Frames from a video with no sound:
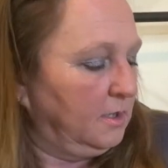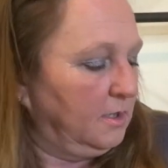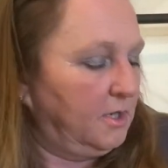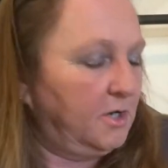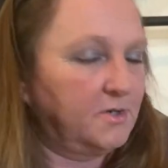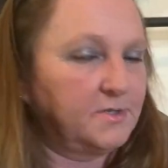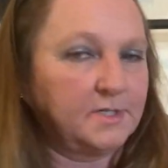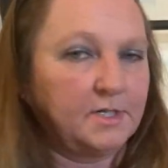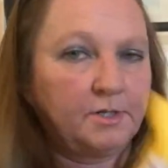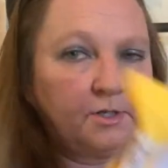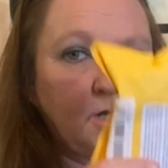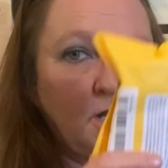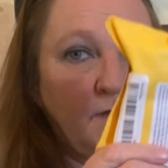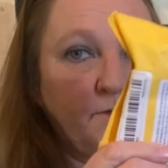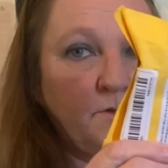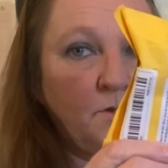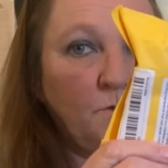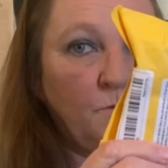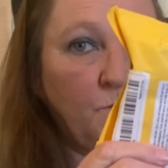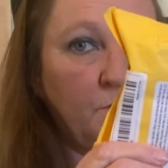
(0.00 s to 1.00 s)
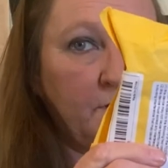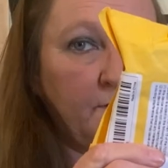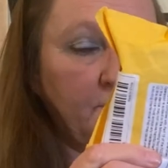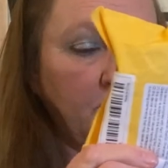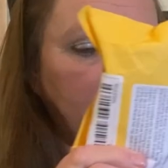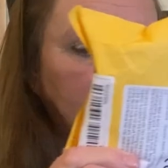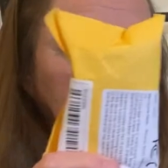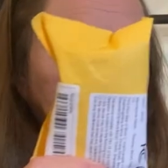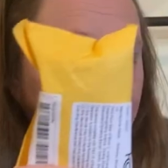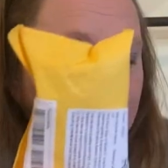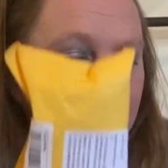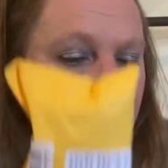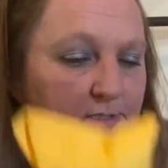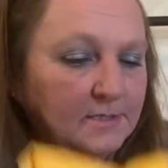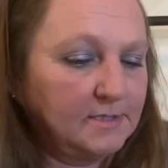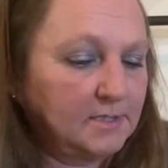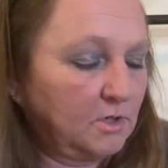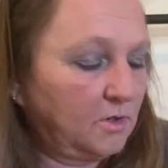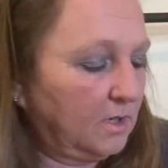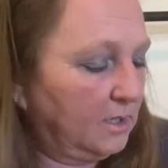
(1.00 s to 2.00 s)
There's another one of those
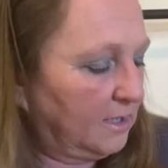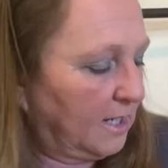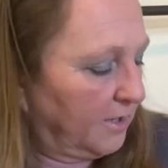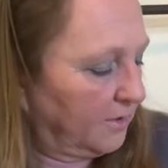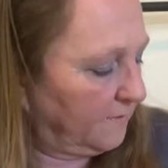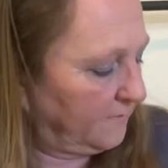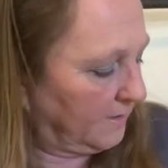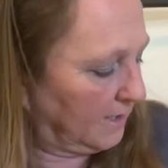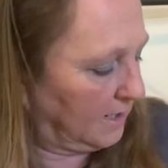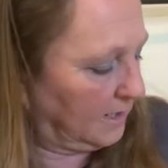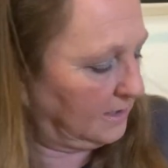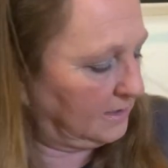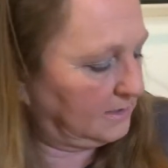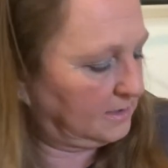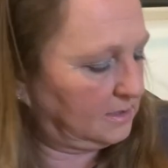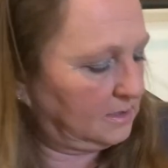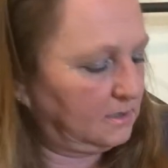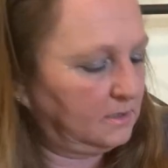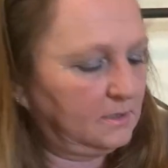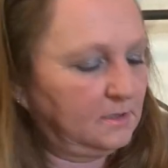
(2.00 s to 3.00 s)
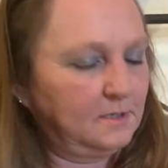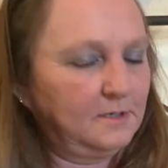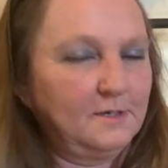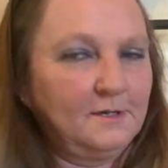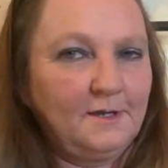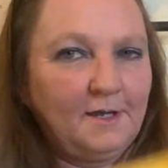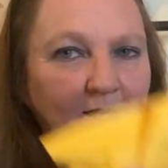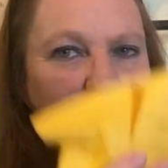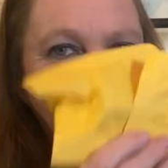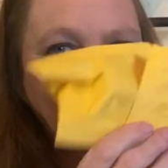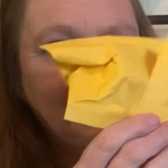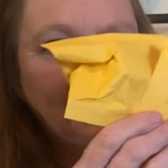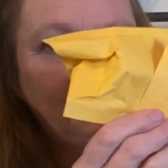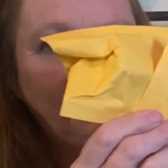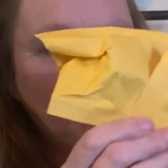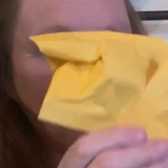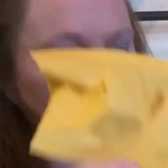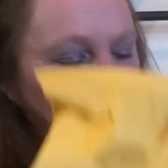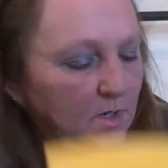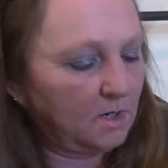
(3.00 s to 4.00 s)
cigarette lighter things and some
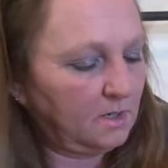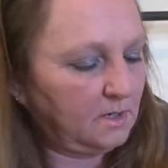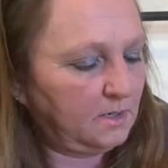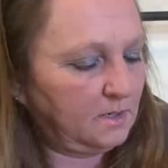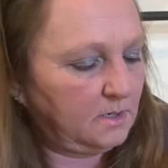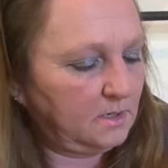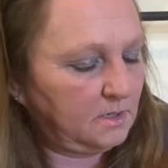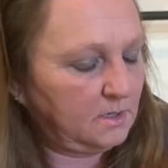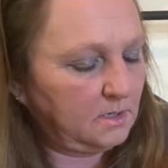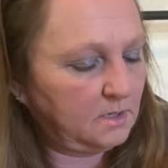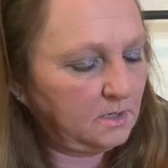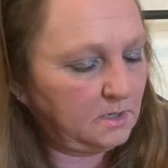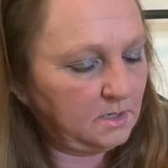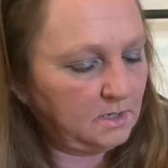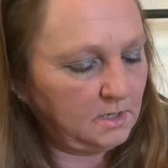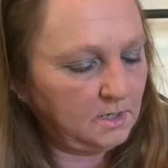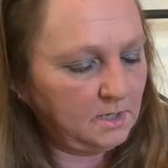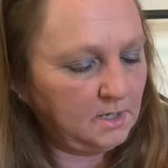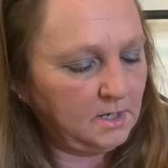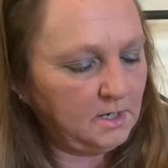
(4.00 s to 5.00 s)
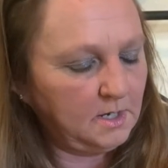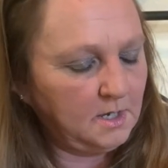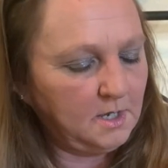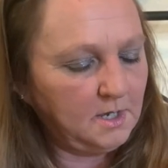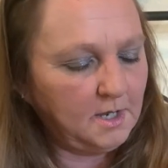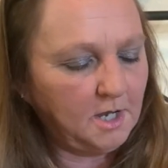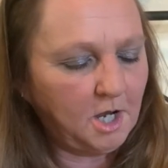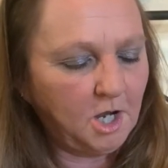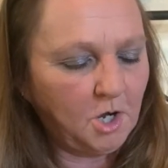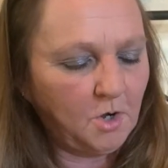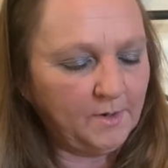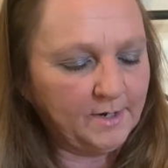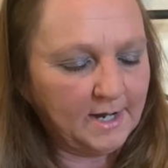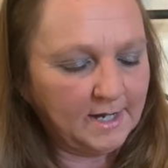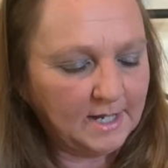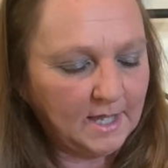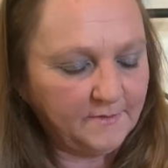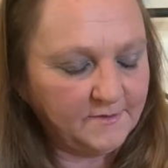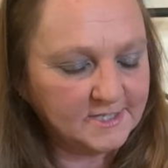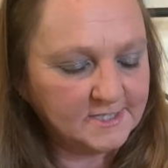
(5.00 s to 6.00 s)
more. Oh, and I
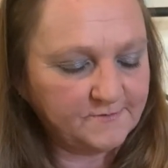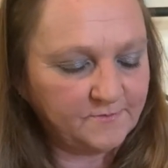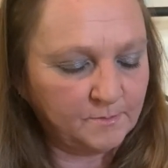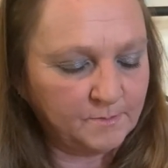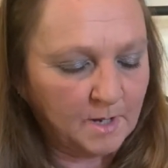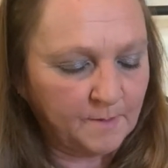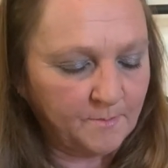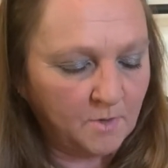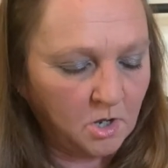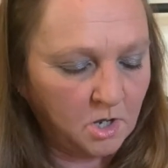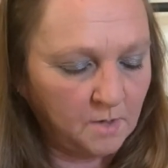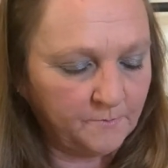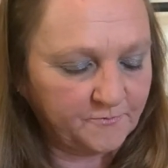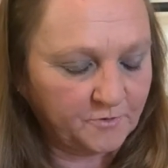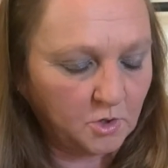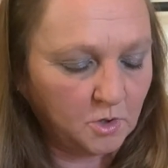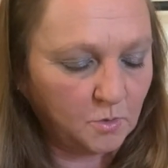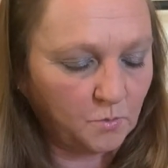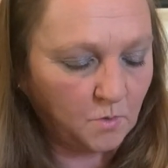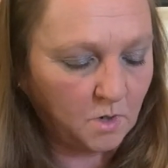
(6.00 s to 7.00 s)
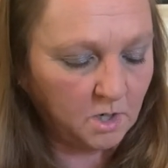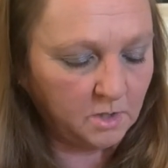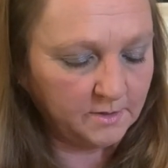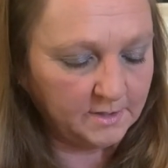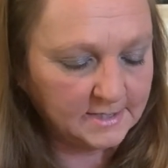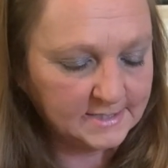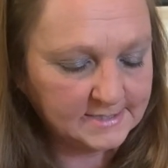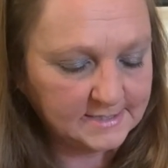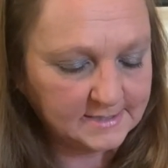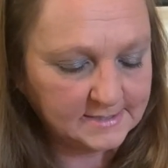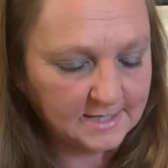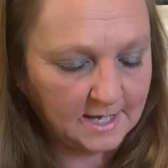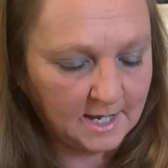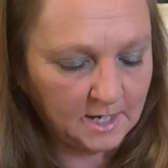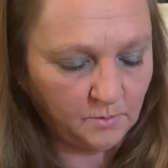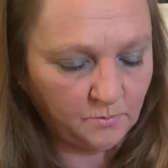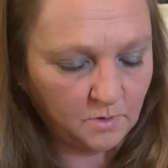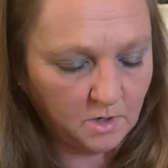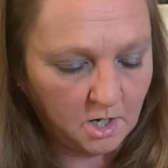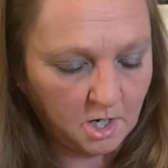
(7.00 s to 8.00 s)
got this for my mom for her wallet. It says,
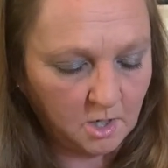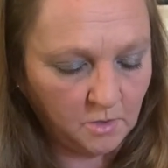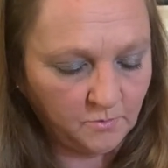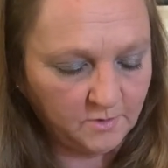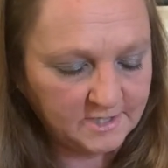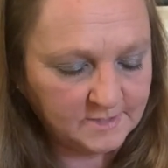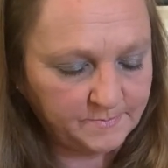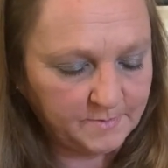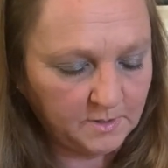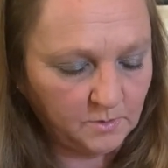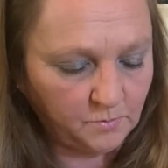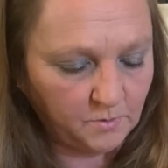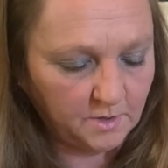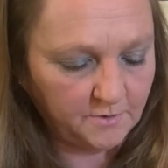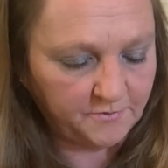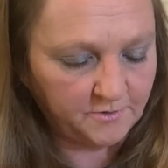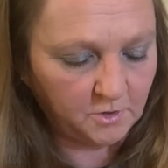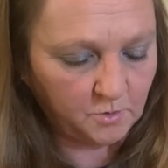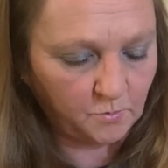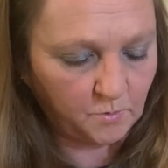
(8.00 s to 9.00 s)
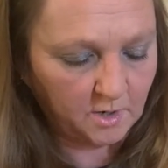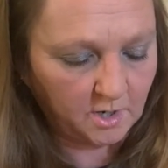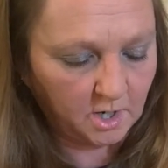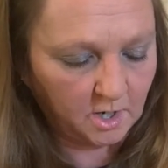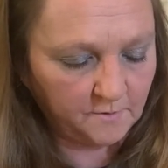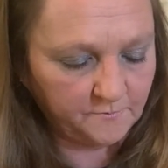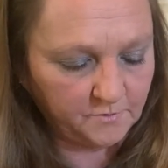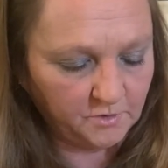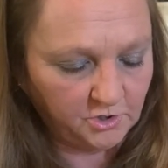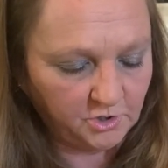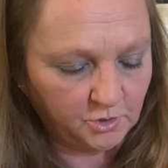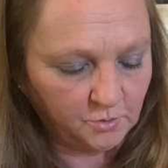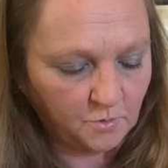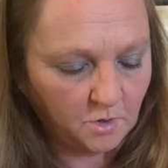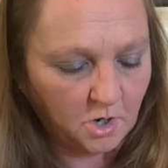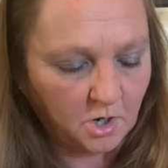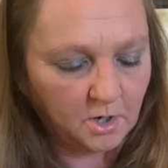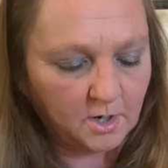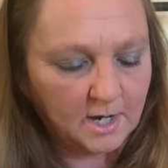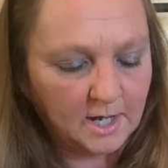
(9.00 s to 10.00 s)
I will always be with you wherever you
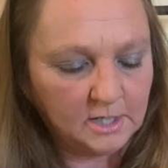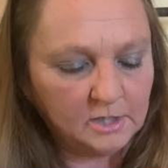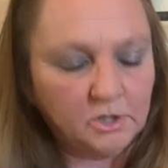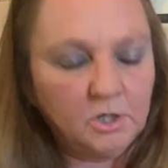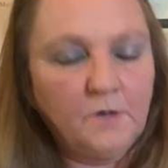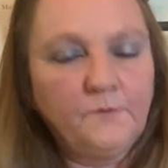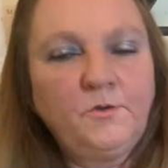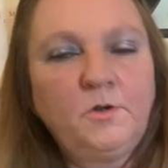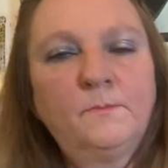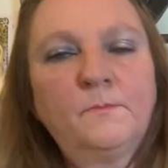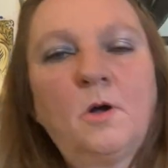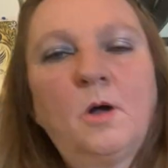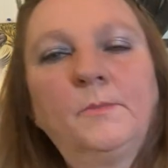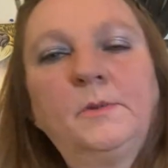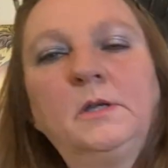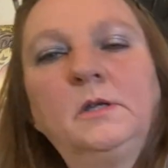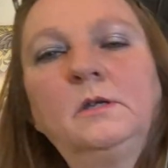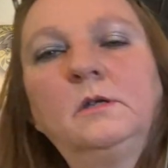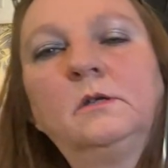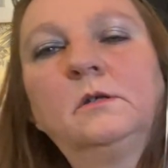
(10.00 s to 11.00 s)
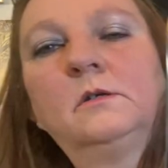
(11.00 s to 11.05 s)
are. I love you, Mommy.